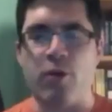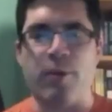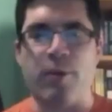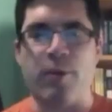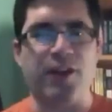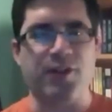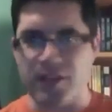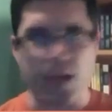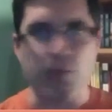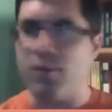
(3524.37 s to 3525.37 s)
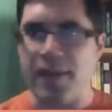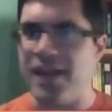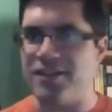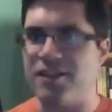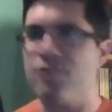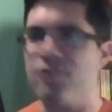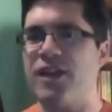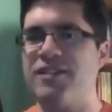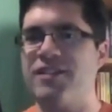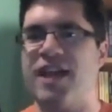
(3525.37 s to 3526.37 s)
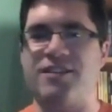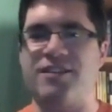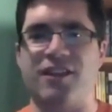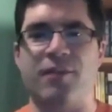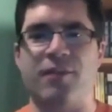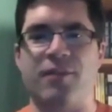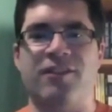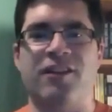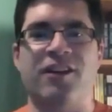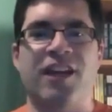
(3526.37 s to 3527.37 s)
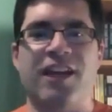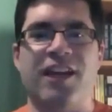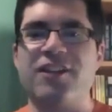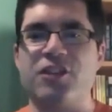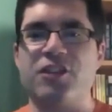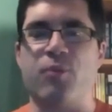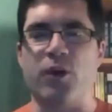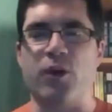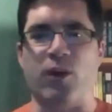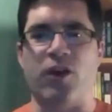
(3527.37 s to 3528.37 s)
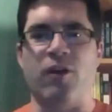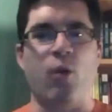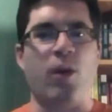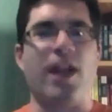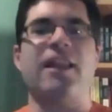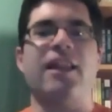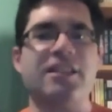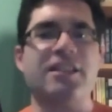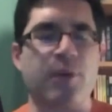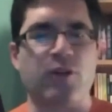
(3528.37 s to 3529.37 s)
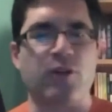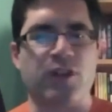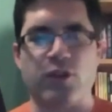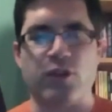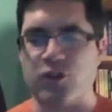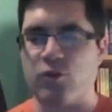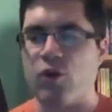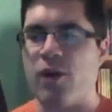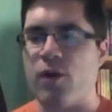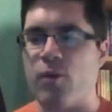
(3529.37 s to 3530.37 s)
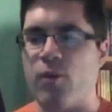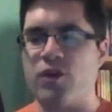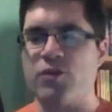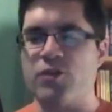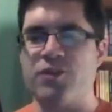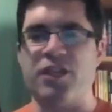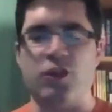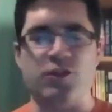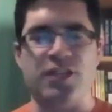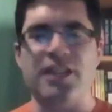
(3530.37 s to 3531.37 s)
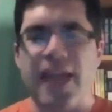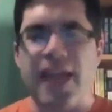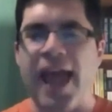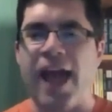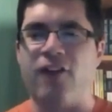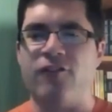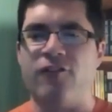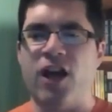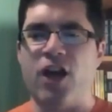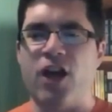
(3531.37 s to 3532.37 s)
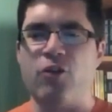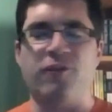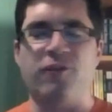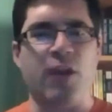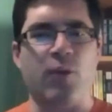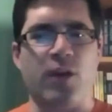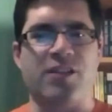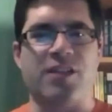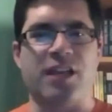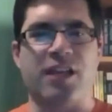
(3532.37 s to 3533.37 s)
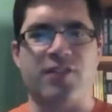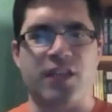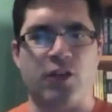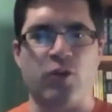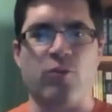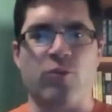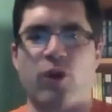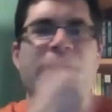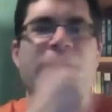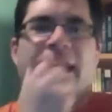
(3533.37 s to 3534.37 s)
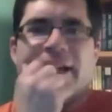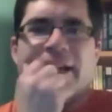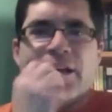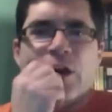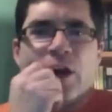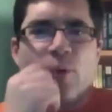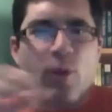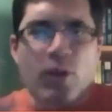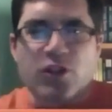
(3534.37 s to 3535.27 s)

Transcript: battles, and they were amazing. They were fantastic. I mean, it got to the point where what I liked about the original Robot Wars was that you didn't have a group of network executives in a room going, okay, What